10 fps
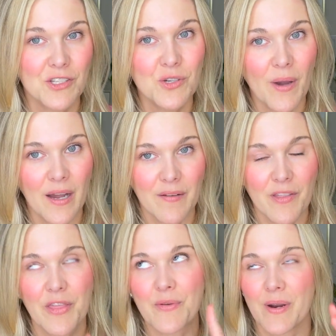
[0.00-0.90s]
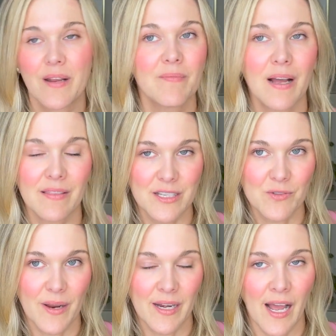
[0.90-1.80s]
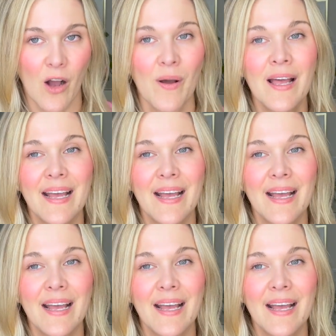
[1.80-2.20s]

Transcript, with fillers: 2 out of the 3, at least right now,